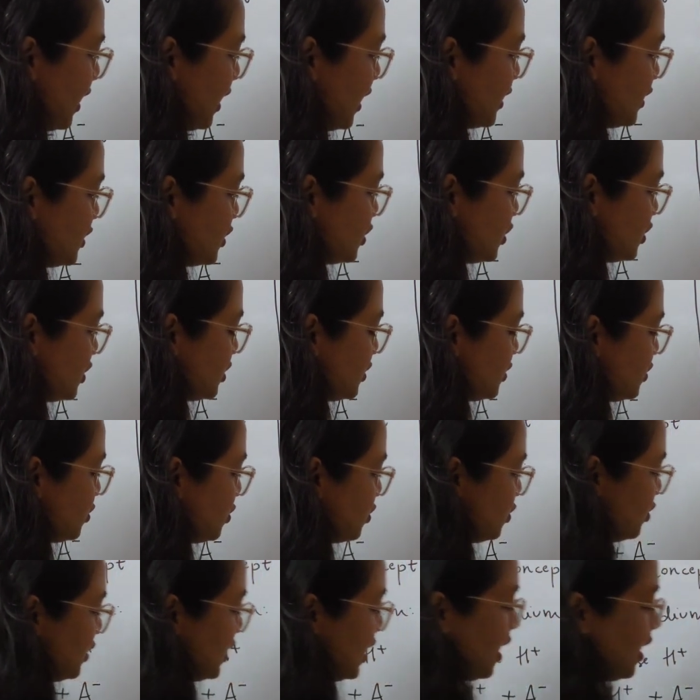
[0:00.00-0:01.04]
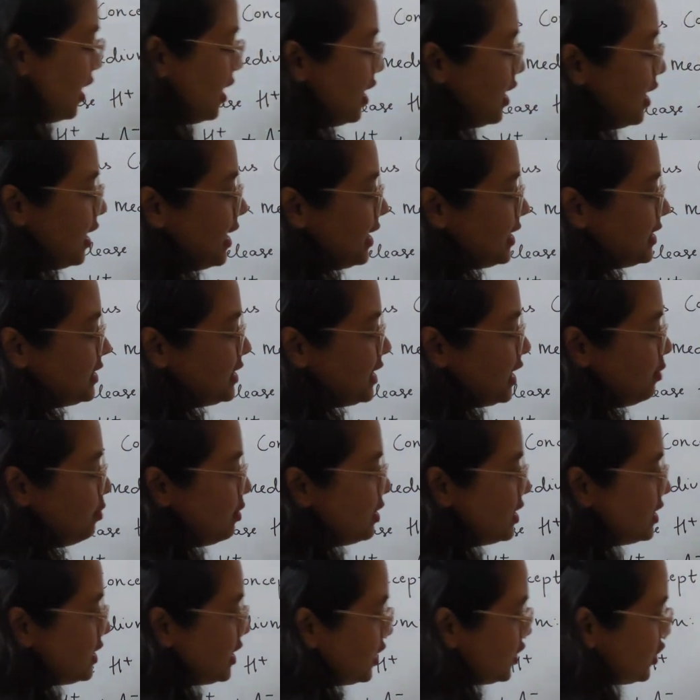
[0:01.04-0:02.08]
H2, yeah, HCl
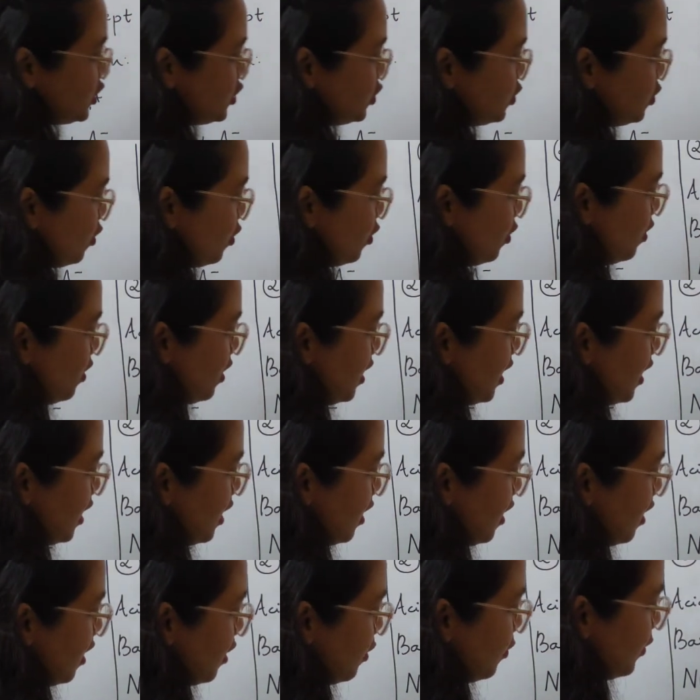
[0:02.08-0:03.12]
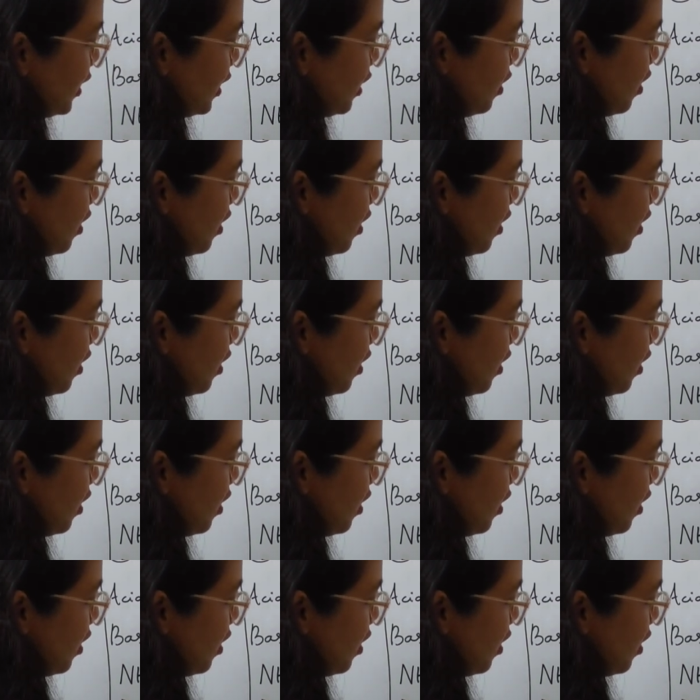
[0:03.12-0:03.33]
plus H2O, uh, we